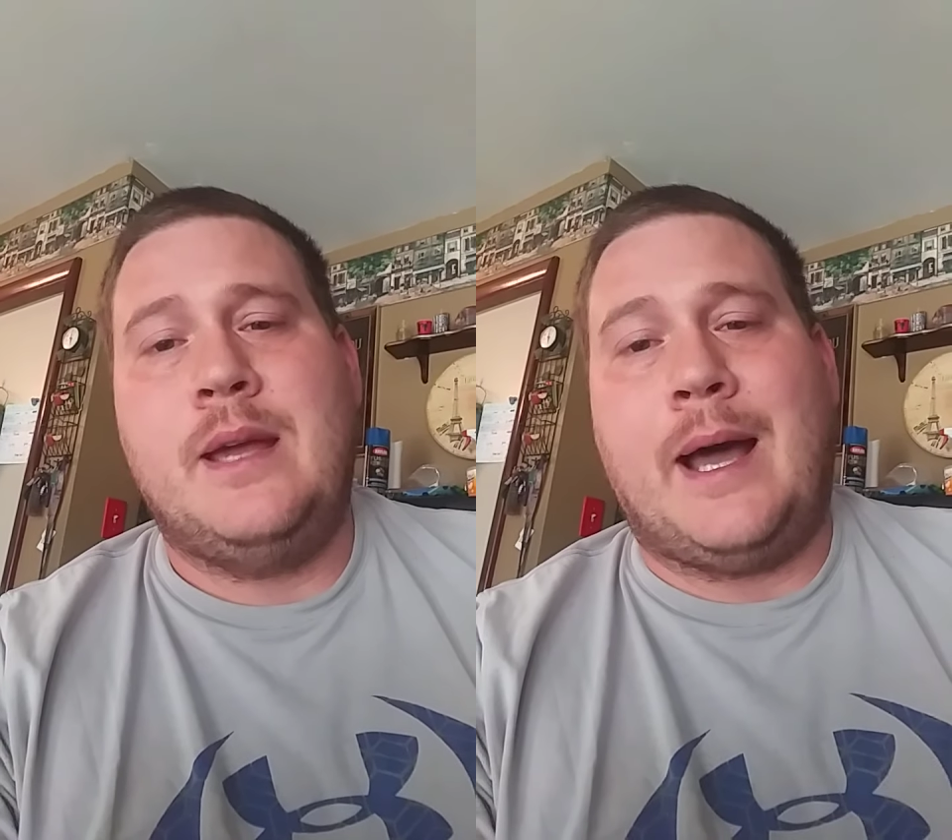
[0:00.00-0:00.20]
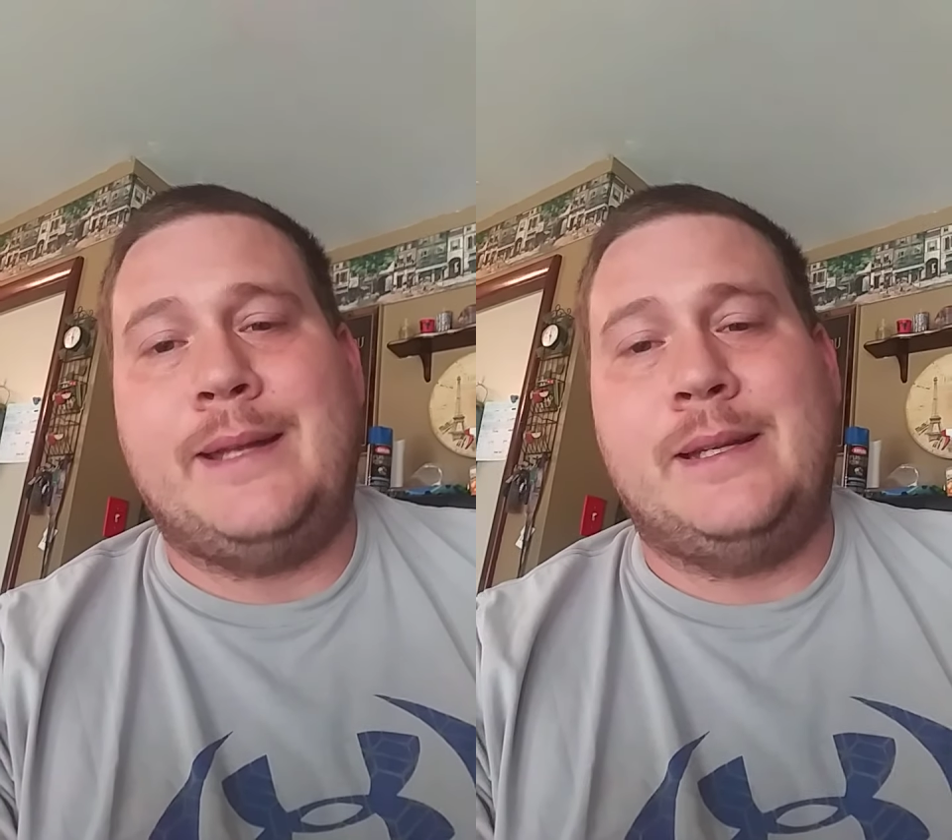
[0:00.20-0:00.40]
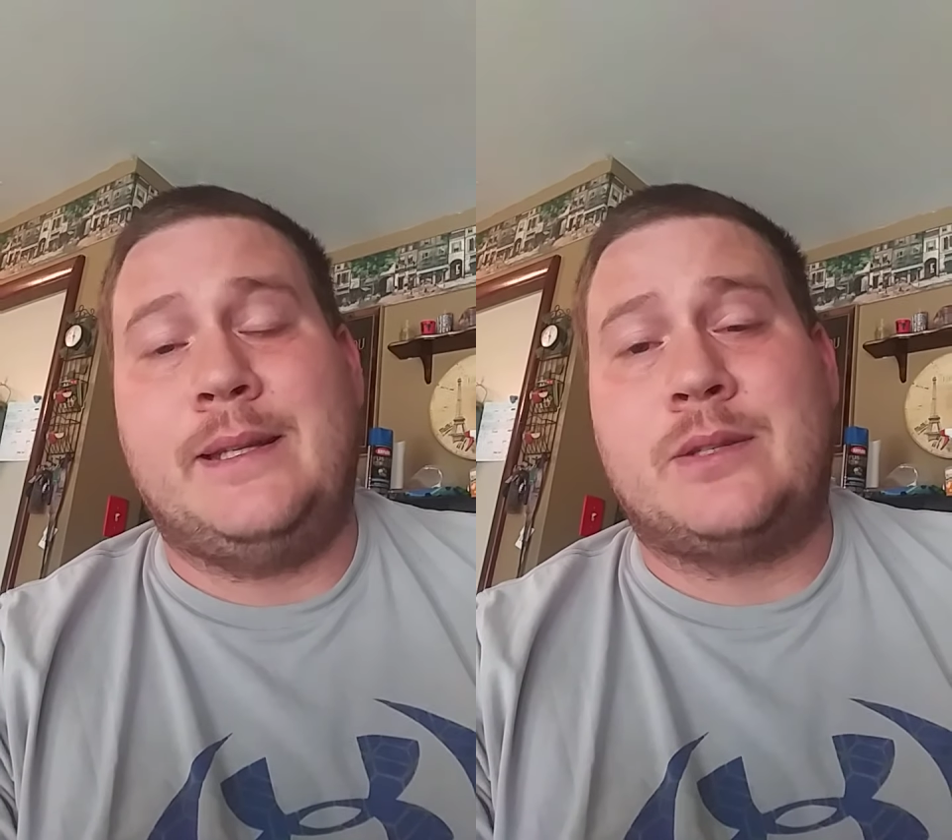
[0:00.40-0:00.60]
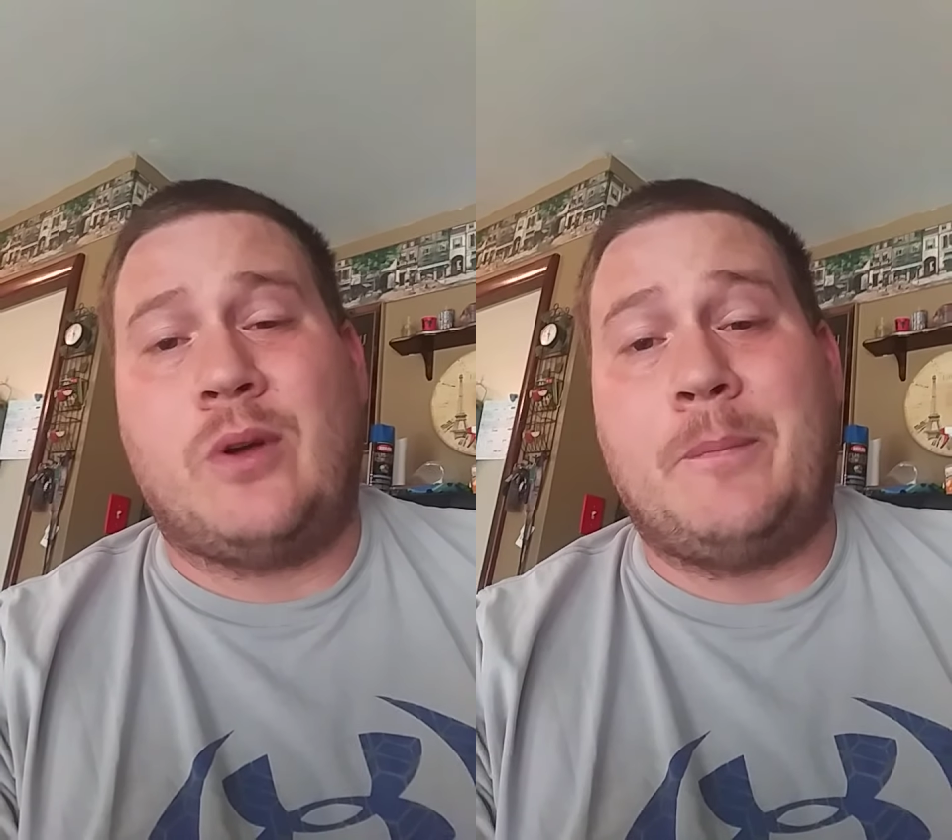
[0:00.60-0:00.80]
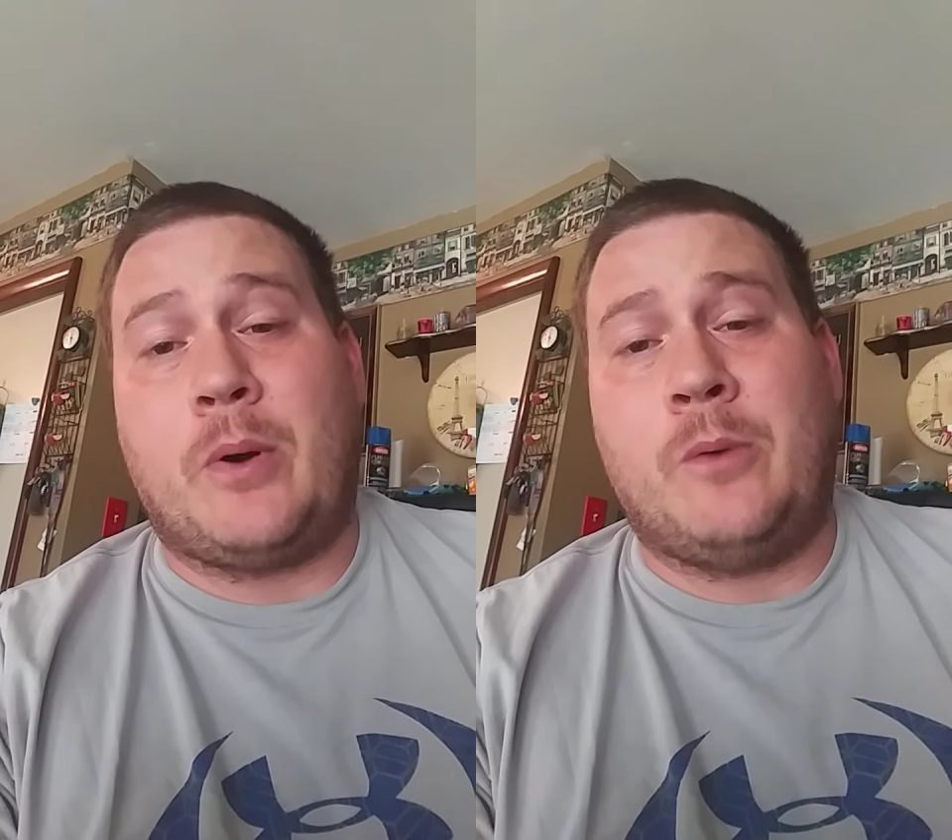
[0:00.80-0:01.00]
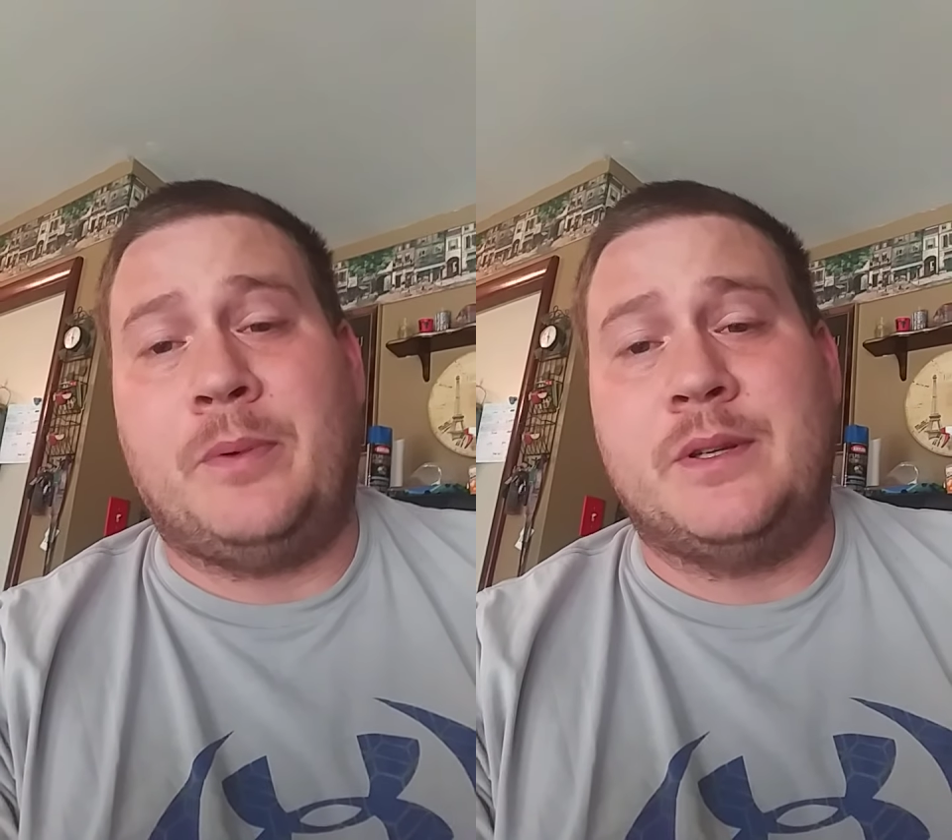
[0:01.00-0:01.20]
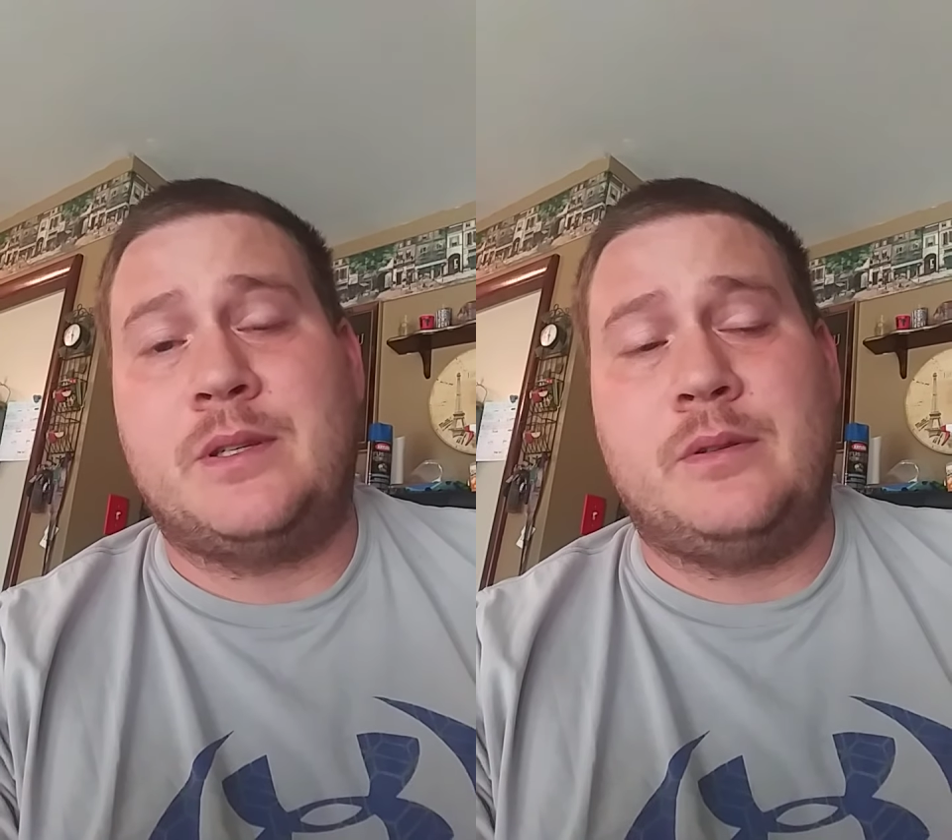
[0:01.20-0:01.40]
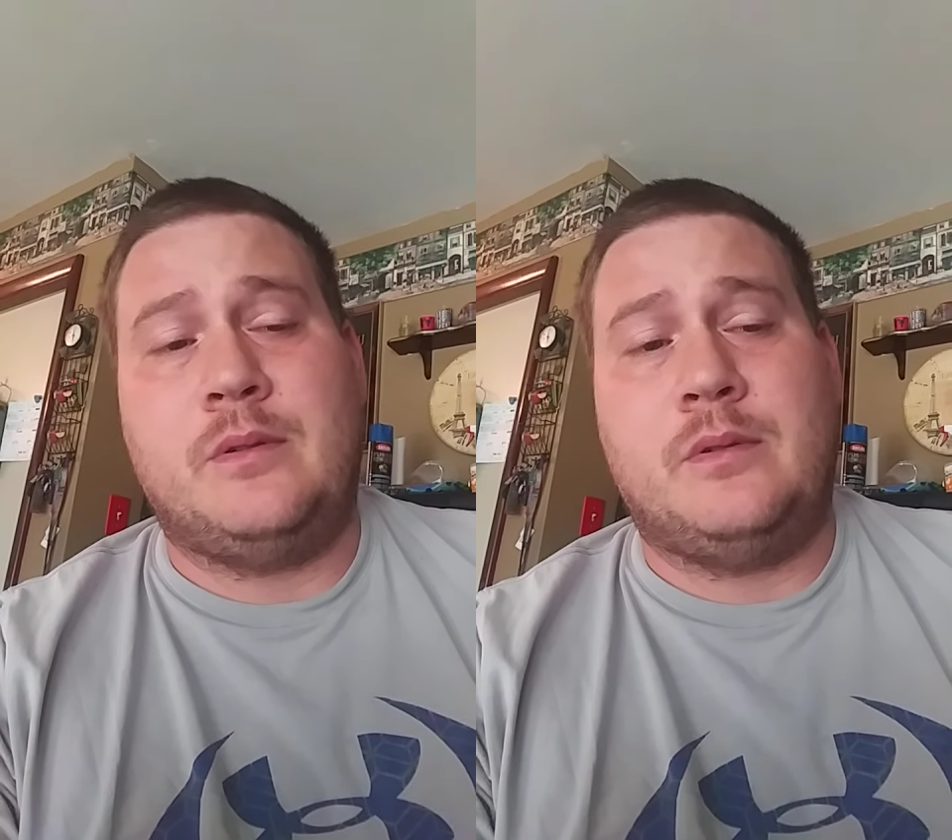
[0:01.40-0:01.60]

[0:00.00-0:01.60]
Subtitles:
I did this on purpose.